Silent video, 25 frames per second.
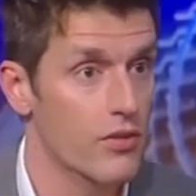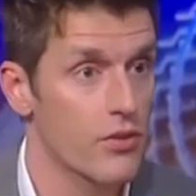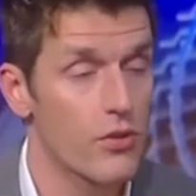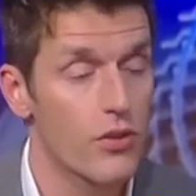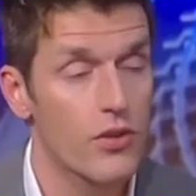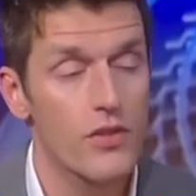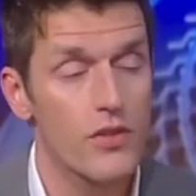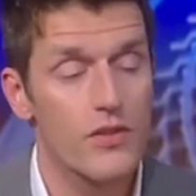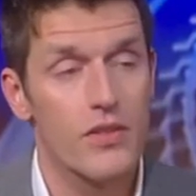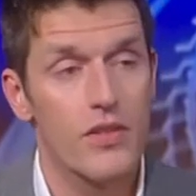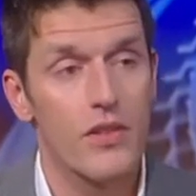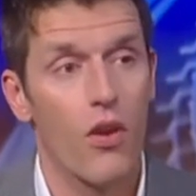So
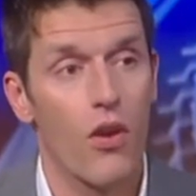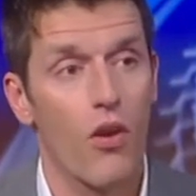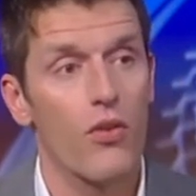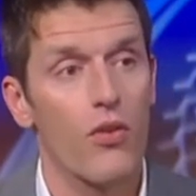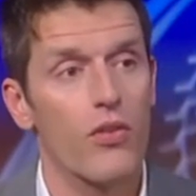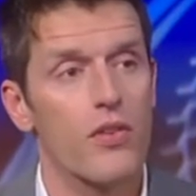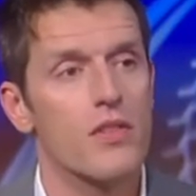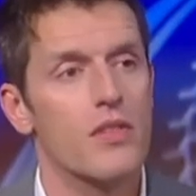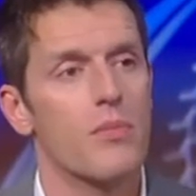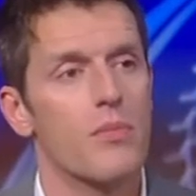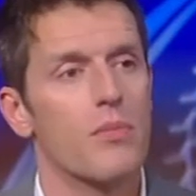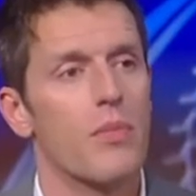you can see
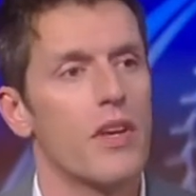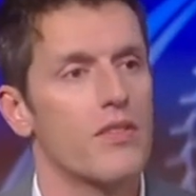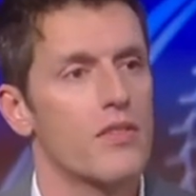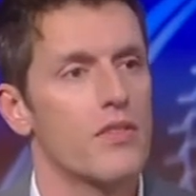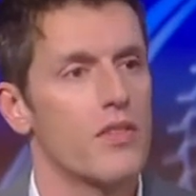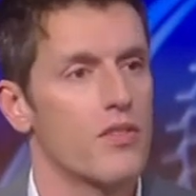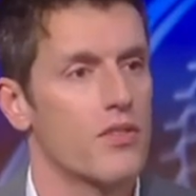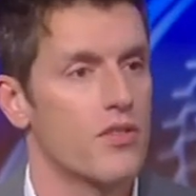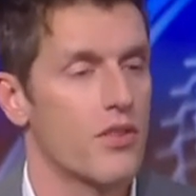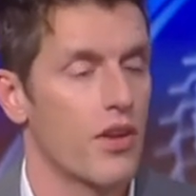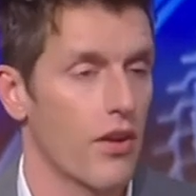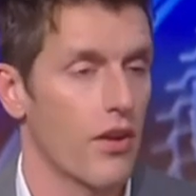all these
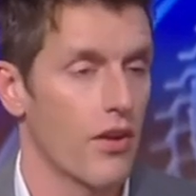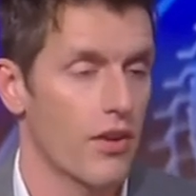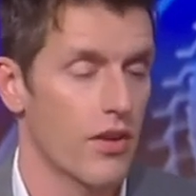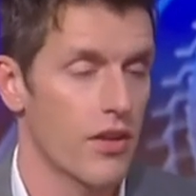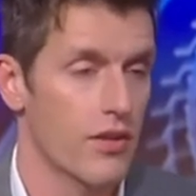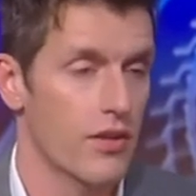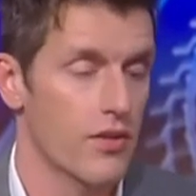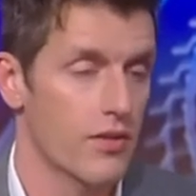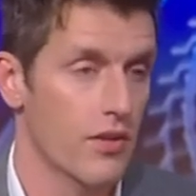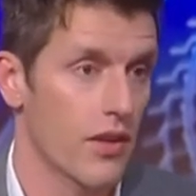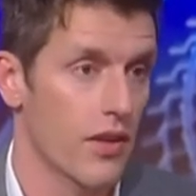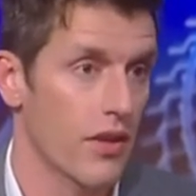amazing
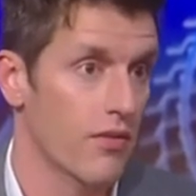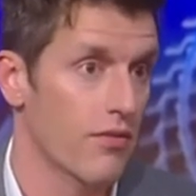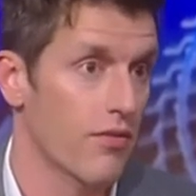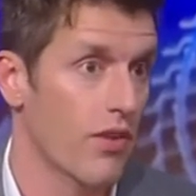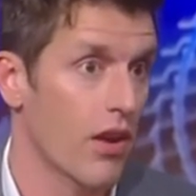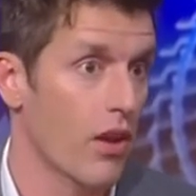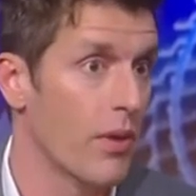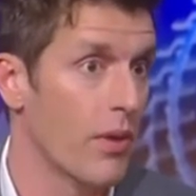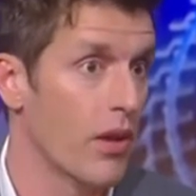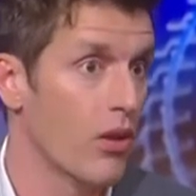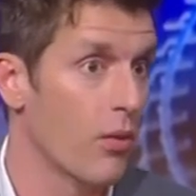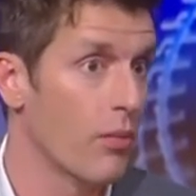charities like
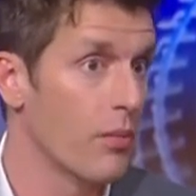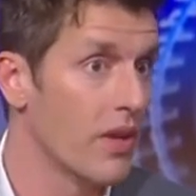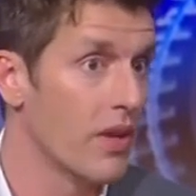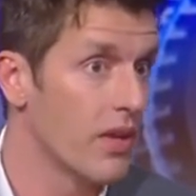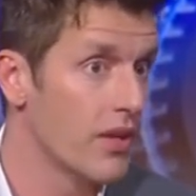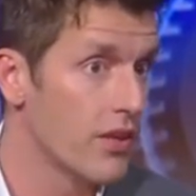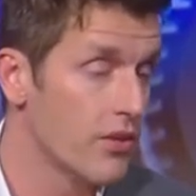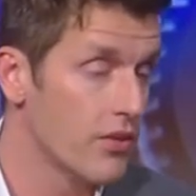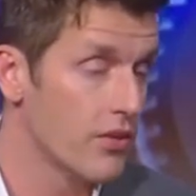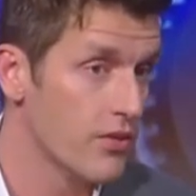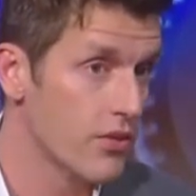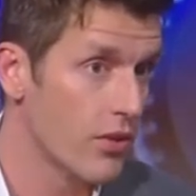Environmental
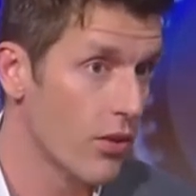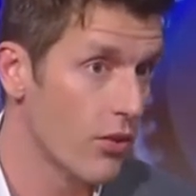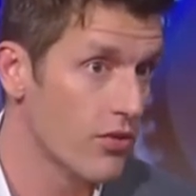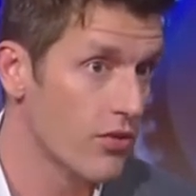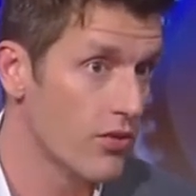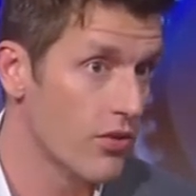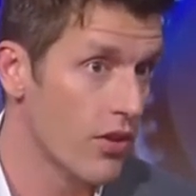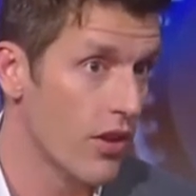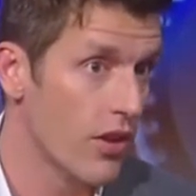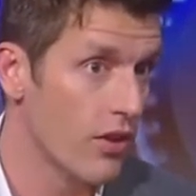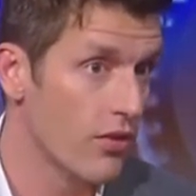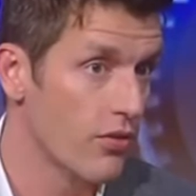Media
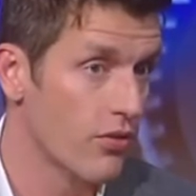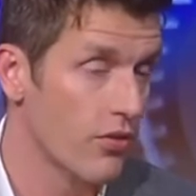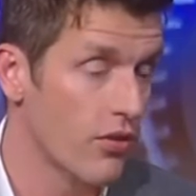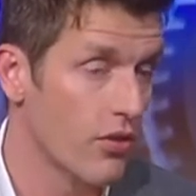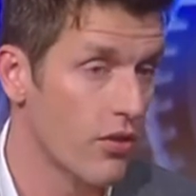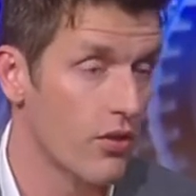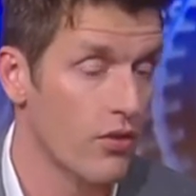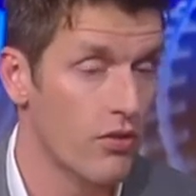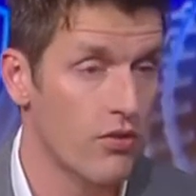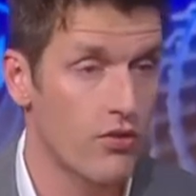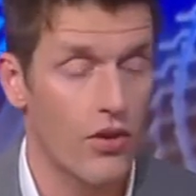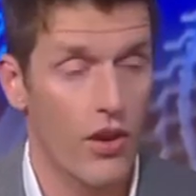
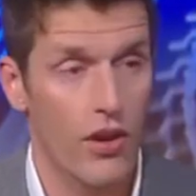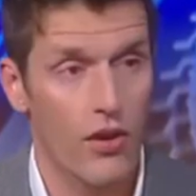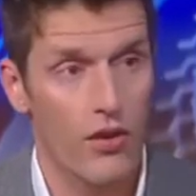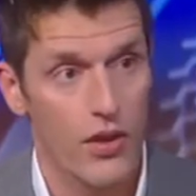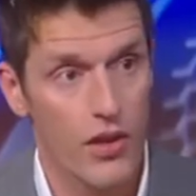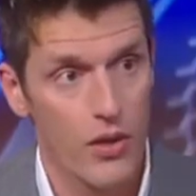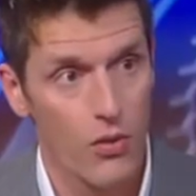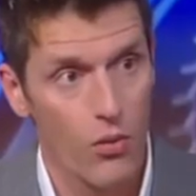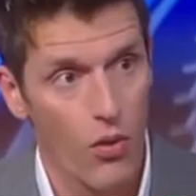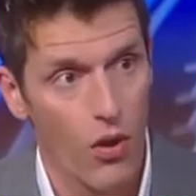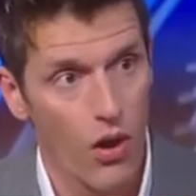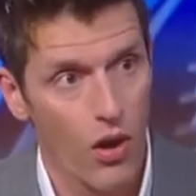Association,
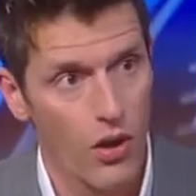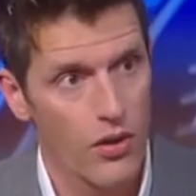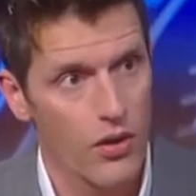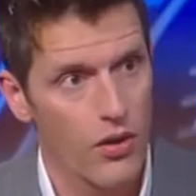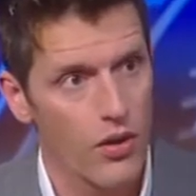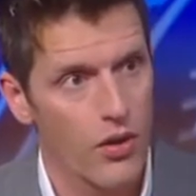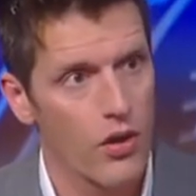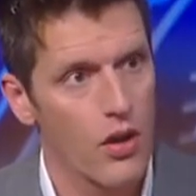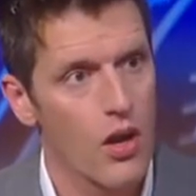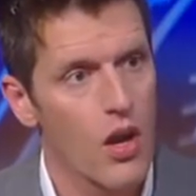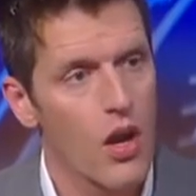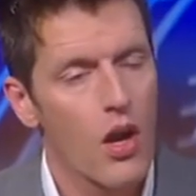Charity
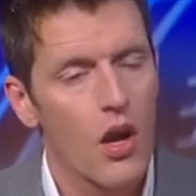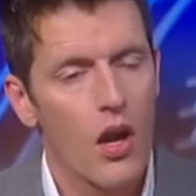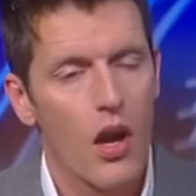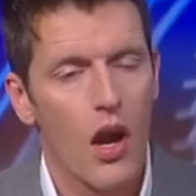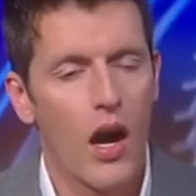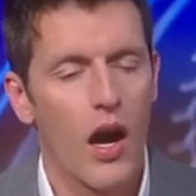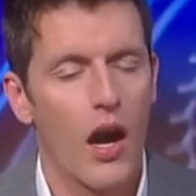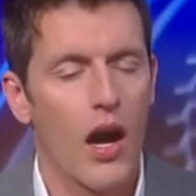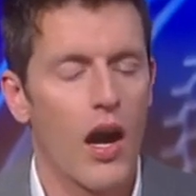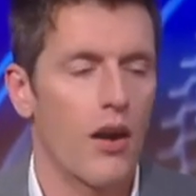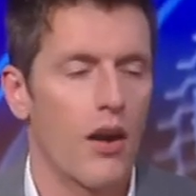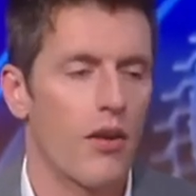Water,
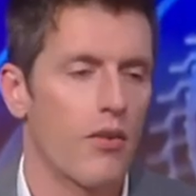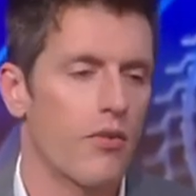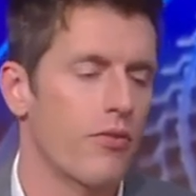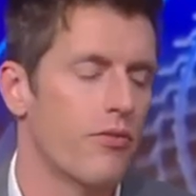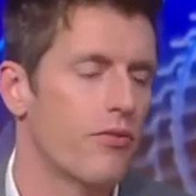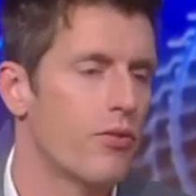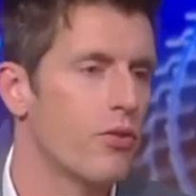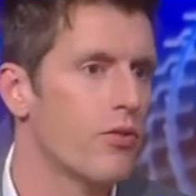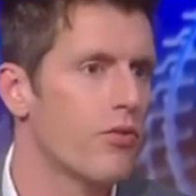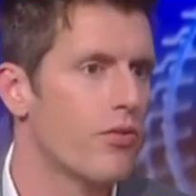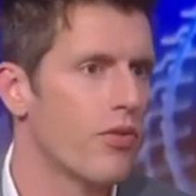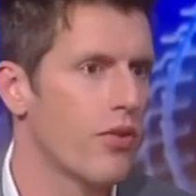
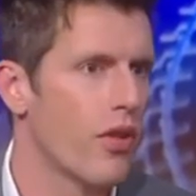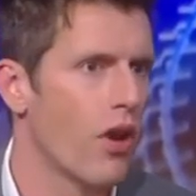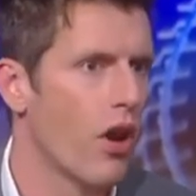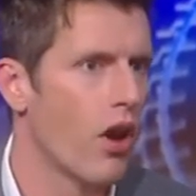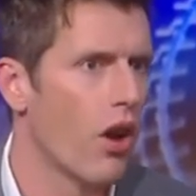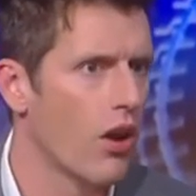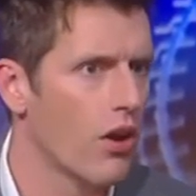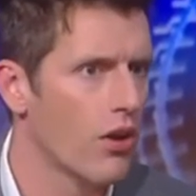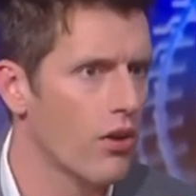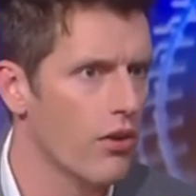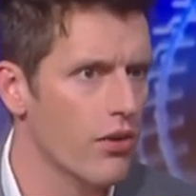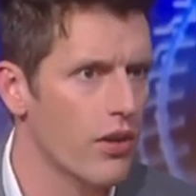Food for the
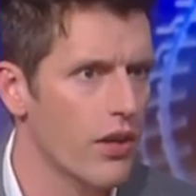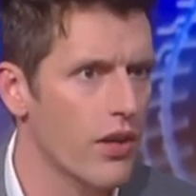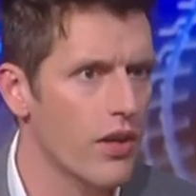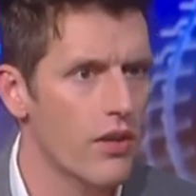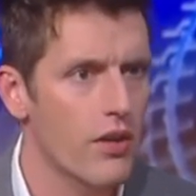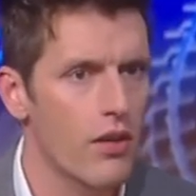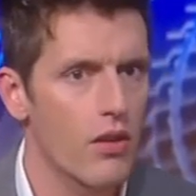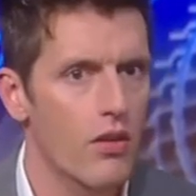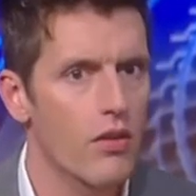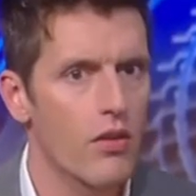Hungry.